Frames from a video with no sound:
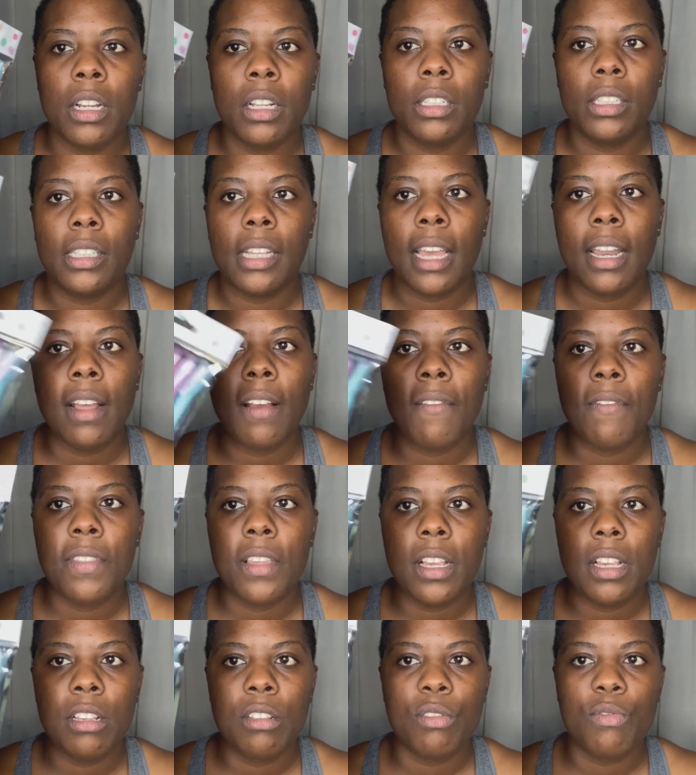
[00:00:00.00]
set of
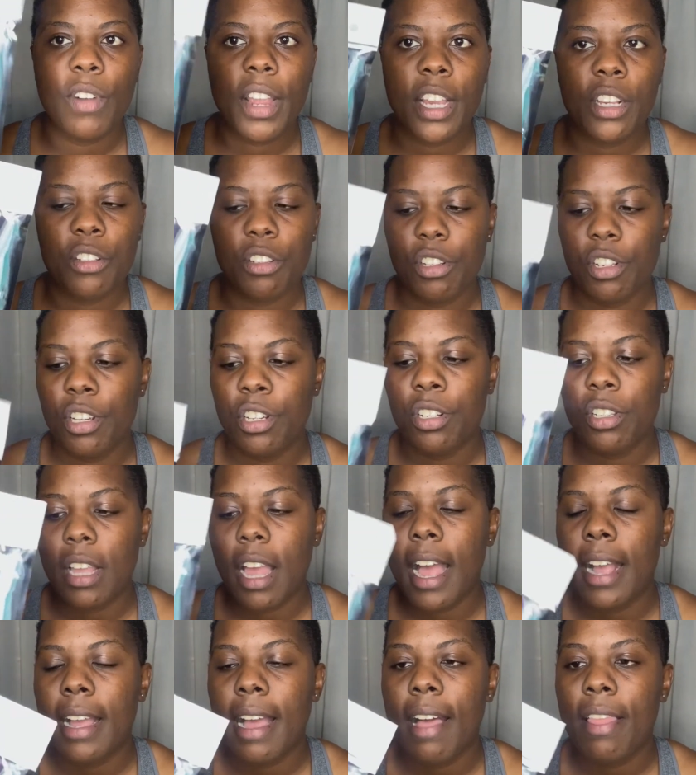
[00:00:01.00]
these razors.
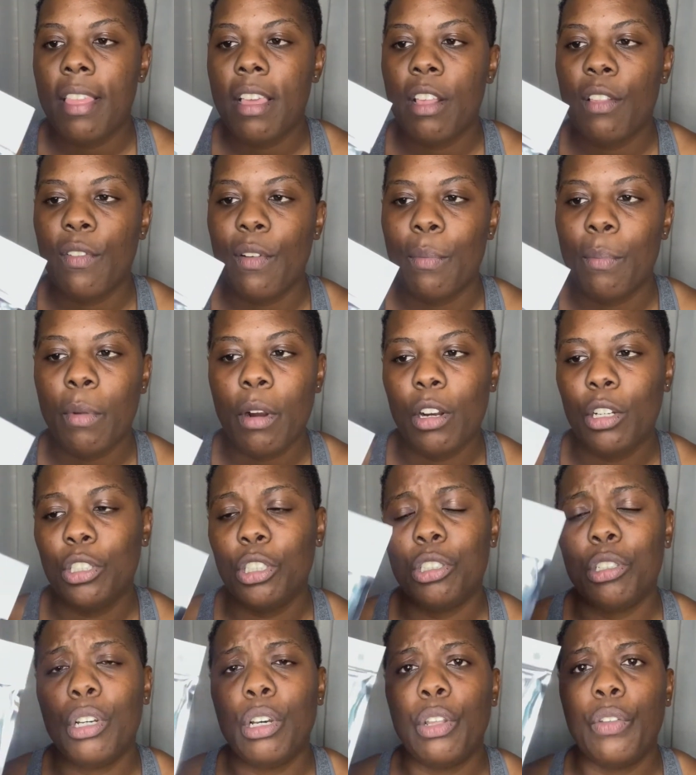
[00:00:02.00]
I got these from
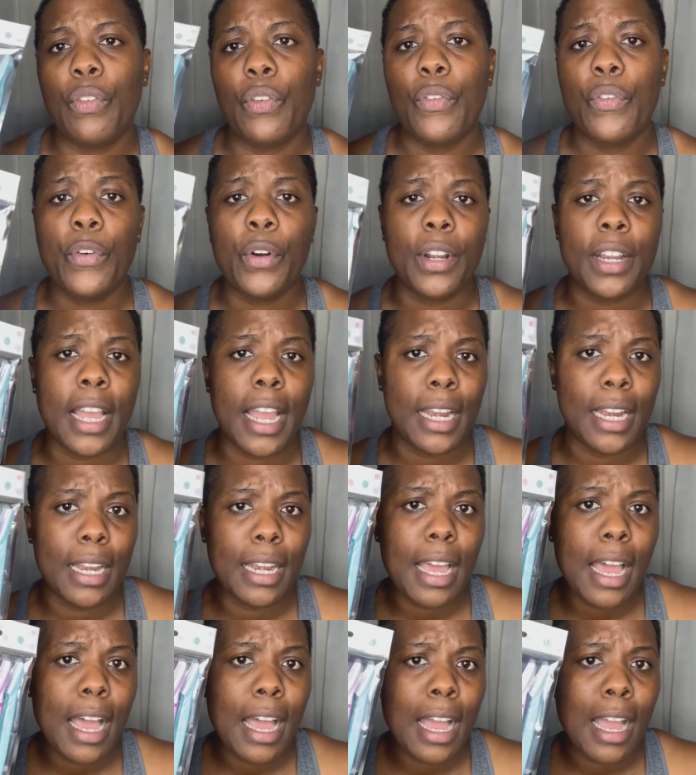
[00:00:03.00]
Marshall's for
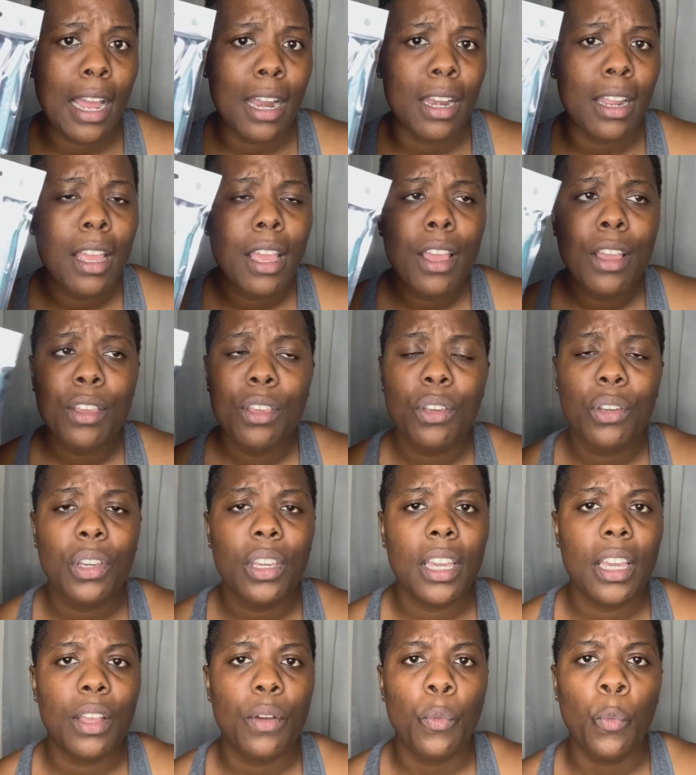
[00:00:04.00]
$4.99. You can
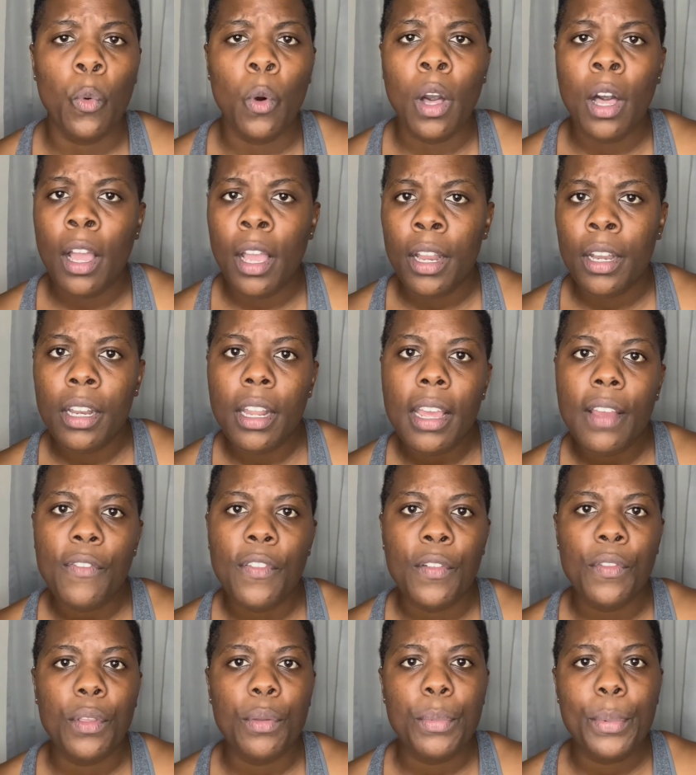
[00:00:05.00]
get one
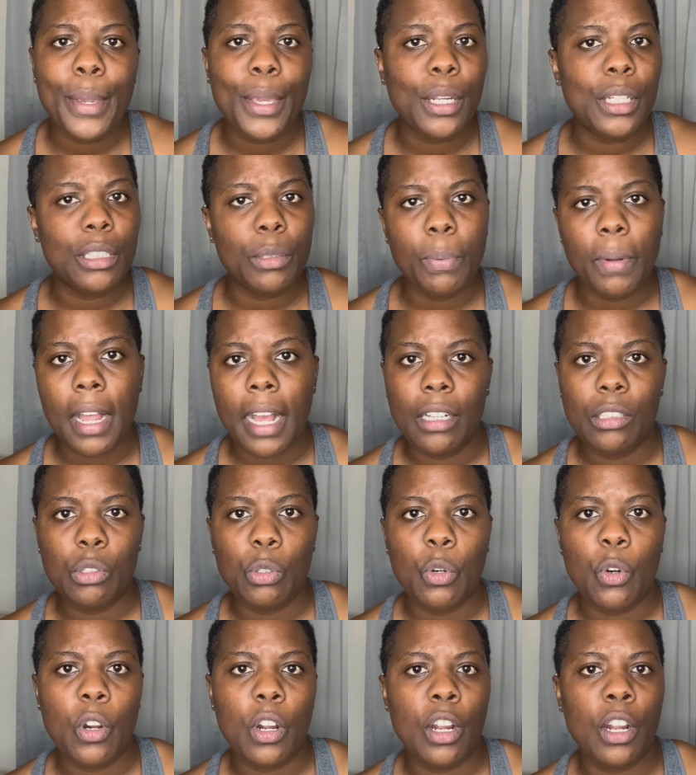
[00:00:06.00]
from the beauty supply
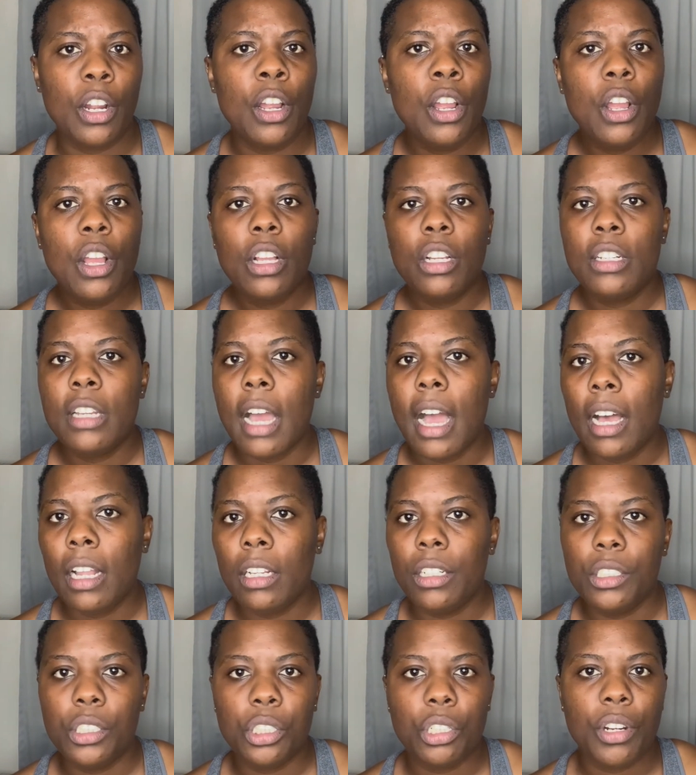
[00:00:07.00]
store,
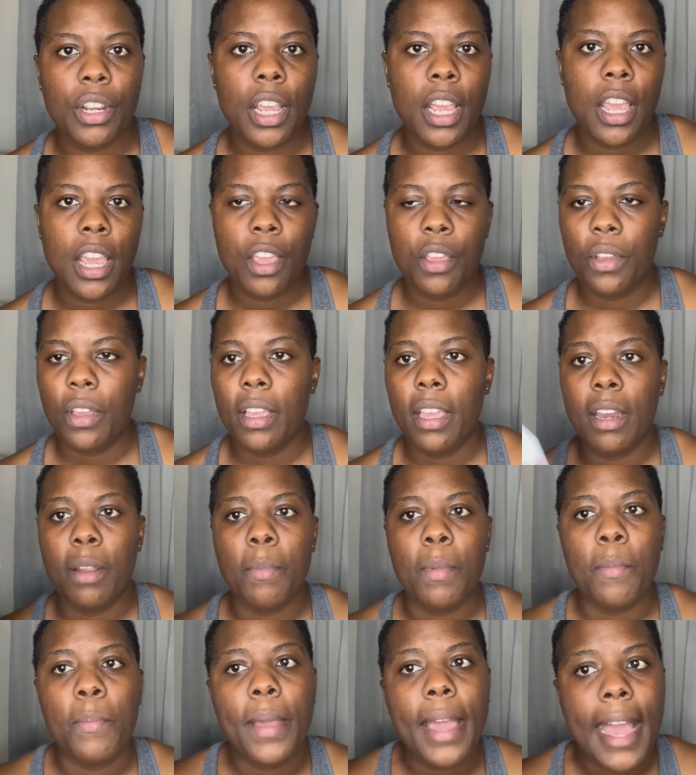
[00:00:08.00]
Dollar Tree. You can get them
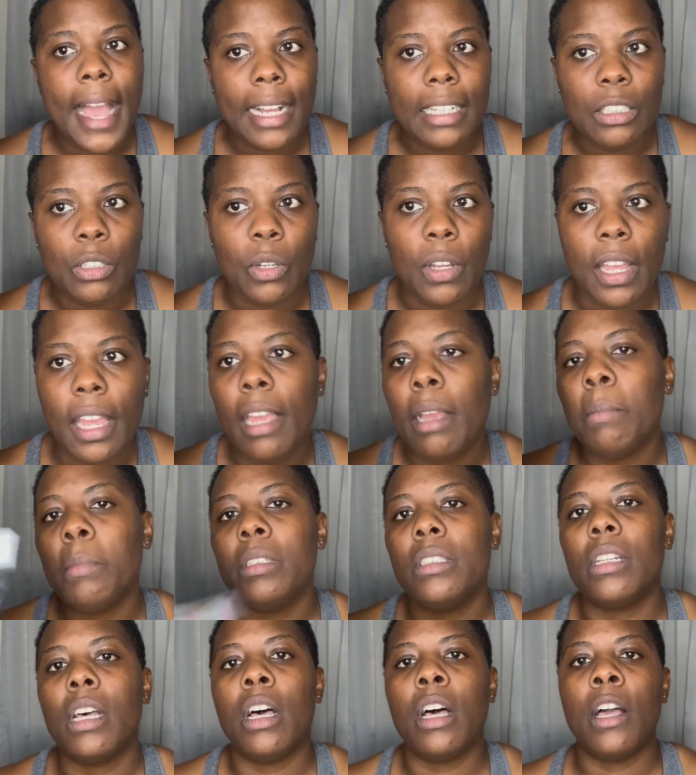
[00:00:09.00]
in packs on
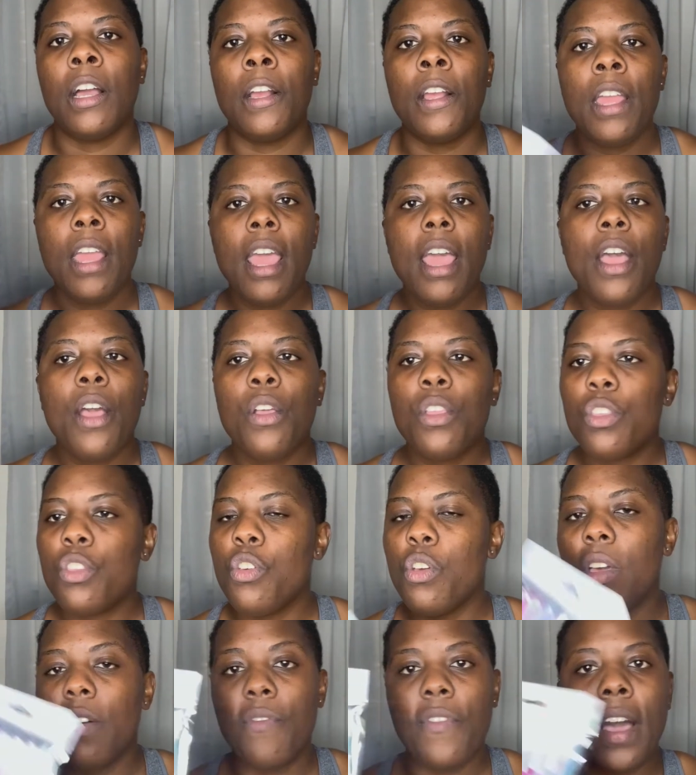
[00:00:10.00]
Amazon. You
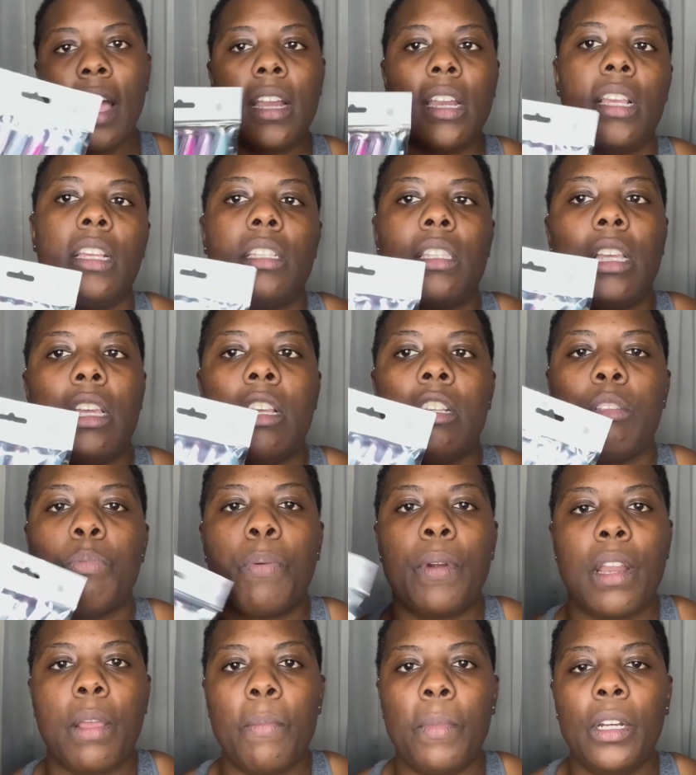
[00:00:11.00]
can find these things
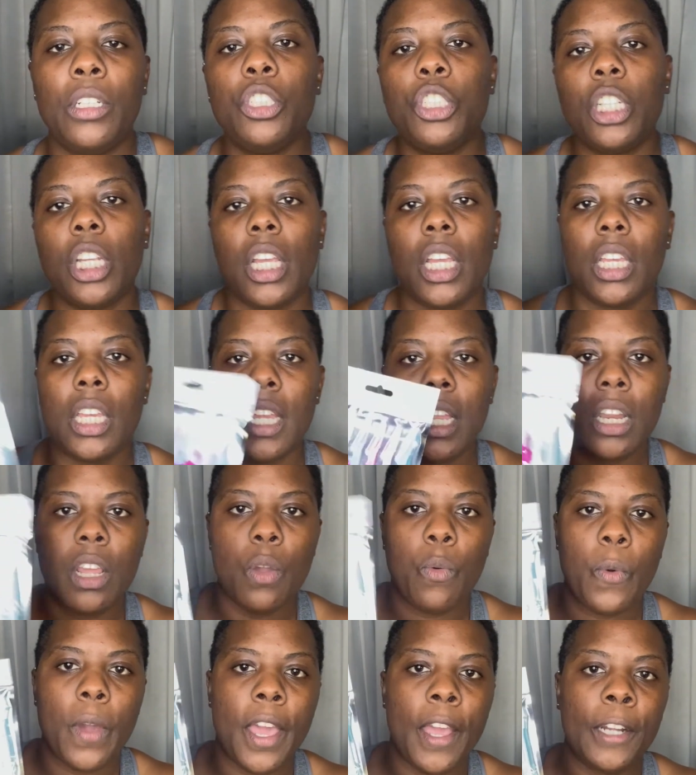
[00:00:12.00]
pretty much
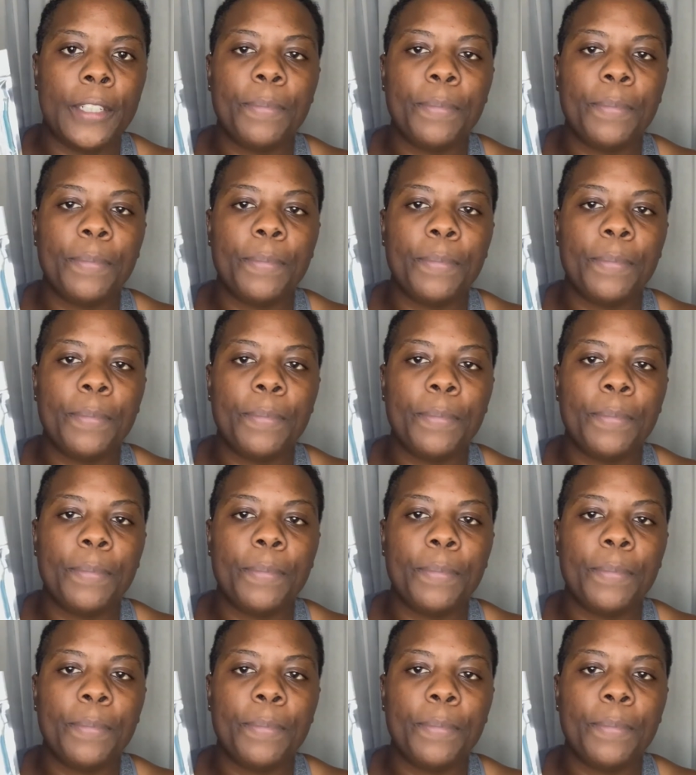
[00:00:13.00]
anywhere.